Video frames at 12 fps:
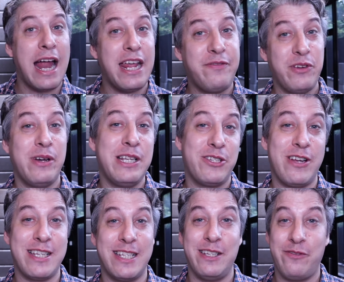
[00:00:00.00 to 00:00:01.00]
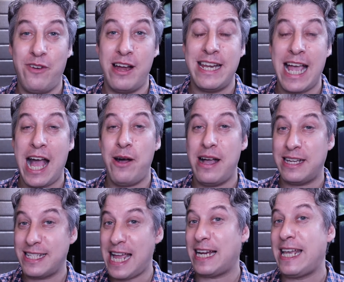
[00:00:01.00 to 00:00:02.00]
And if you're interested in finding out
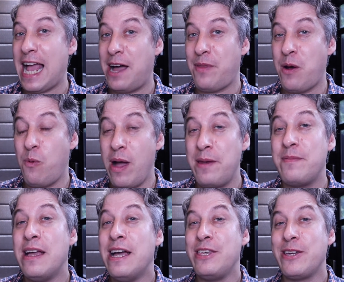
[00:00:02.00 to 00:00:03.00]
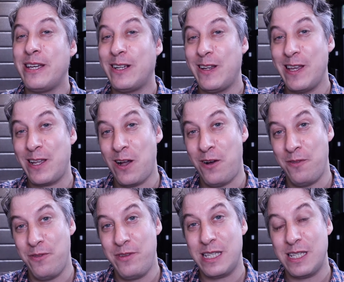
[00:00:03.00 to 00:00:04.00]
exactly how that went, you can click
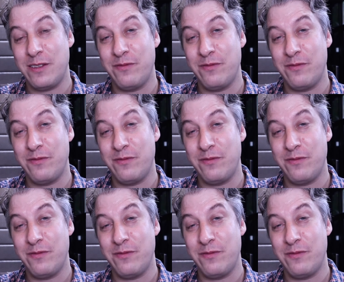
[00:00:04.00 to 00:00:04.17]
on this